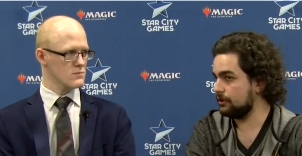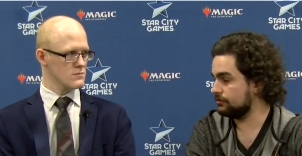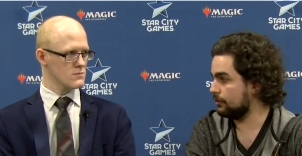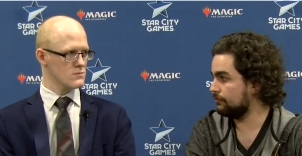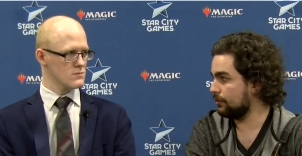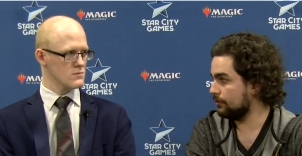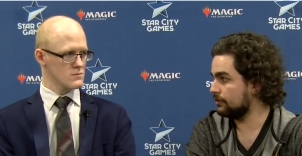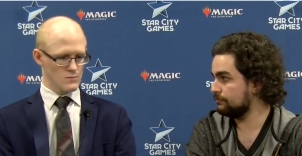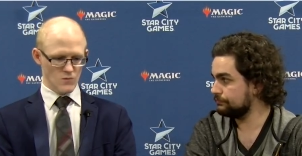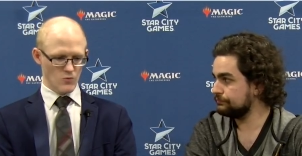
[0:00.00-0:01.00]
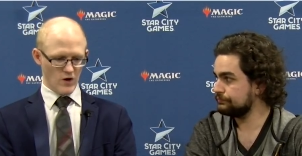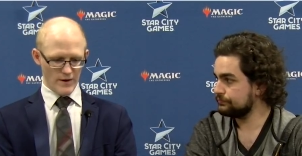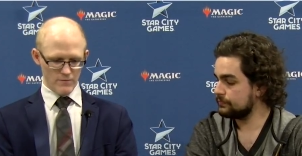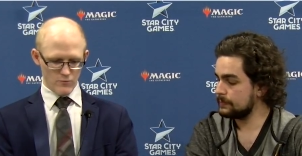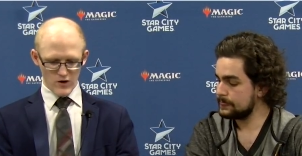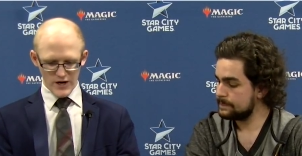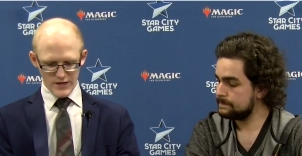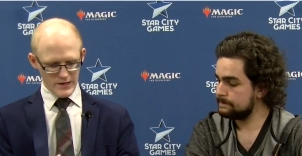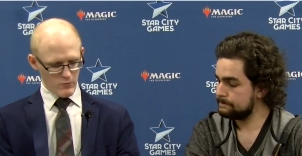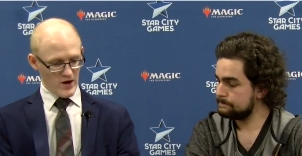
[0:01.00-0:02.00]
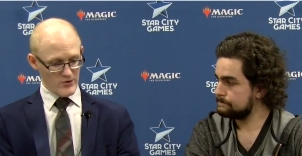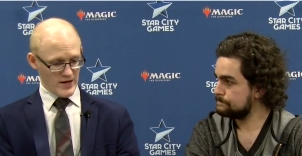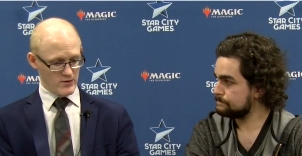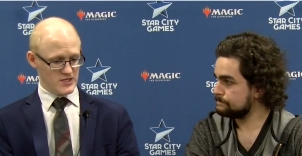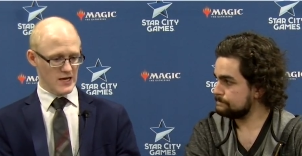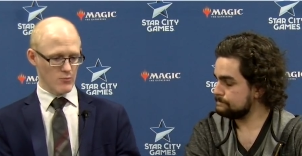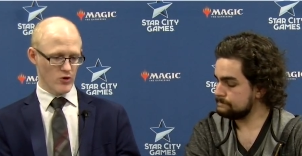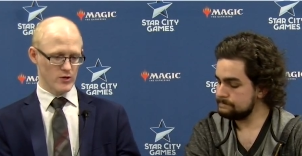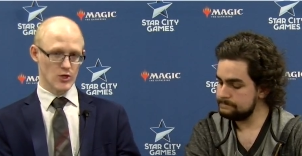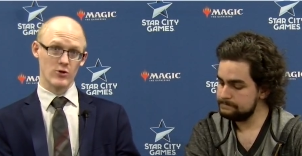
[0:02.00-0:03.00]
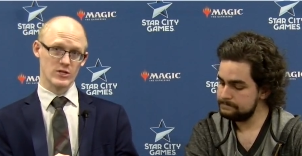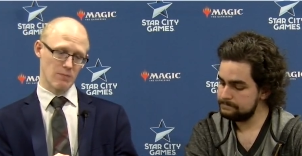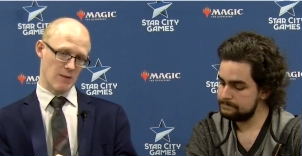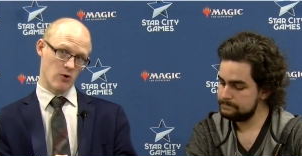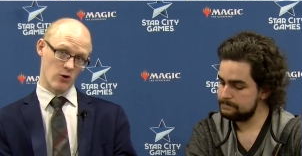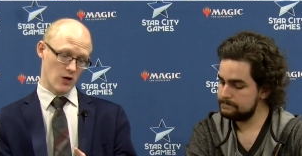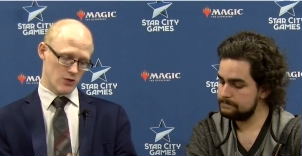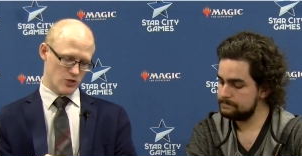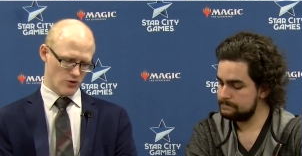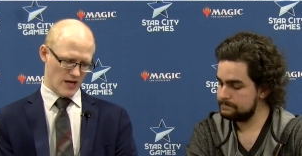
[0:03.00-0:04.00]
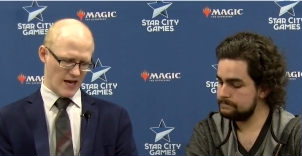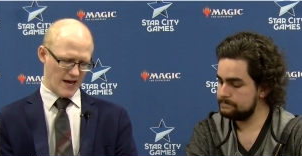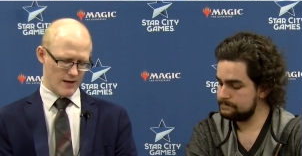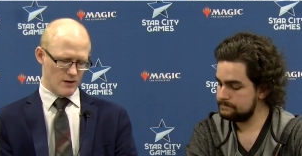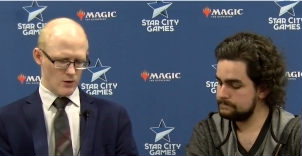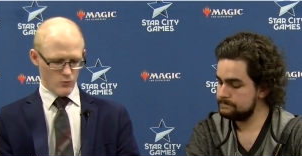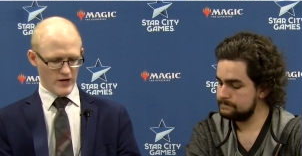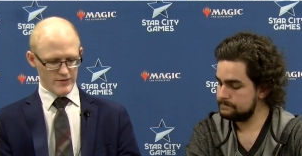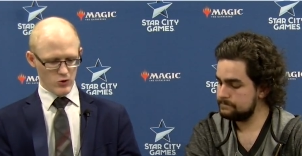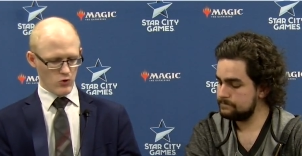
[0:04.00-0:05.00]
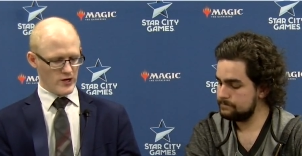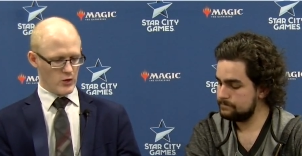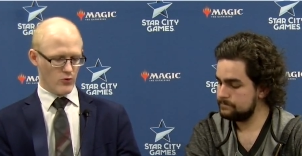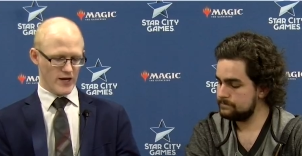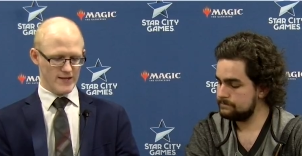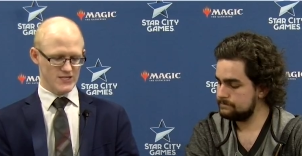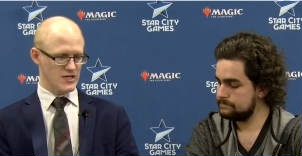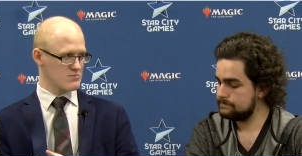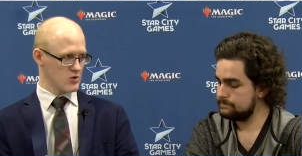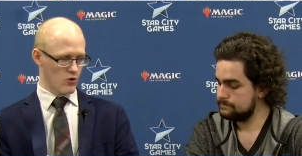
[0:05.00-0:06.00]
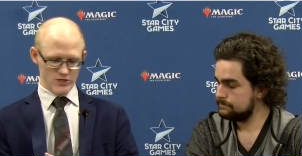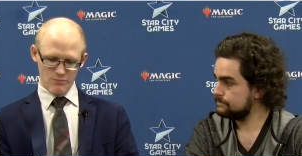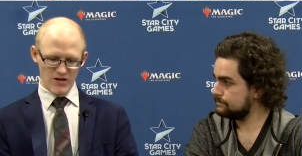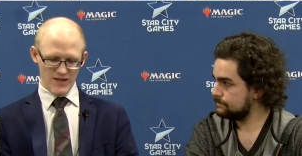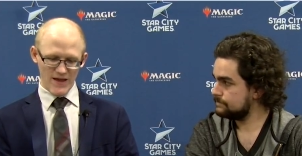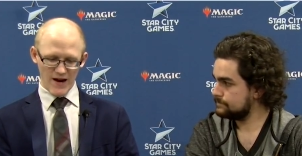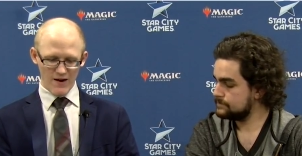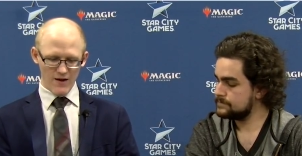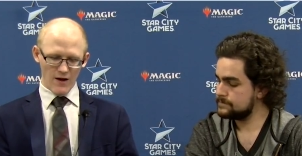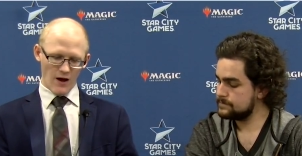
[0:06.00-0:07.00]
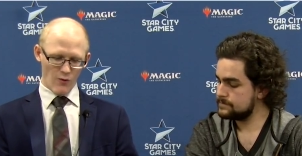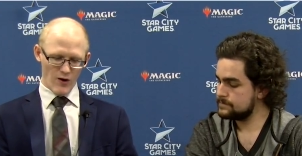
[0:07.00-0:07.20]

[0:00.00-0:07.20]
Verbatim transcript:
Speaker 1: goes going forward.
Speaker 2: Right, rounding out the sideboard here, two Dismember, two Negate, we got the Hornet Queen, that seems to always be in there, a